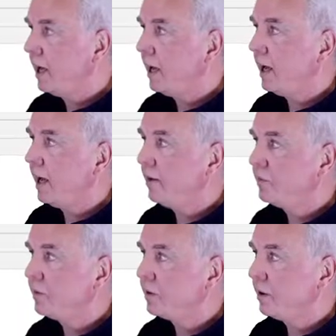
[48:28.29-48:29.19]

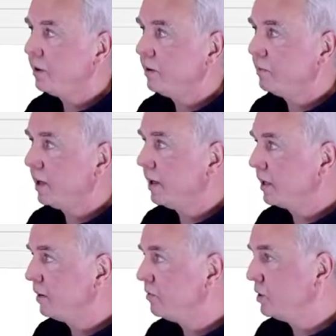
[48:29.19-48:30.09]
and um, I
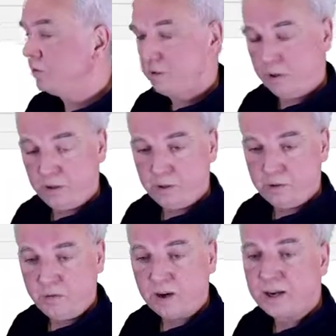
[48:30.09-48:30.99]
can uh,
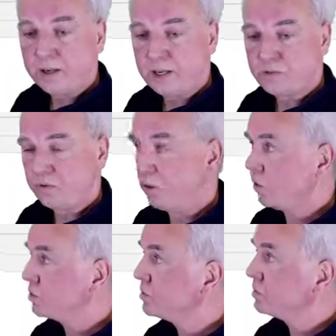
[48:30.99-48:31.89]
define it as
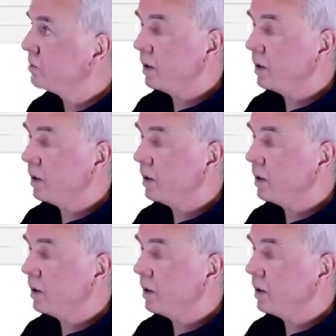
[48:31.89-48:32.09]
follows.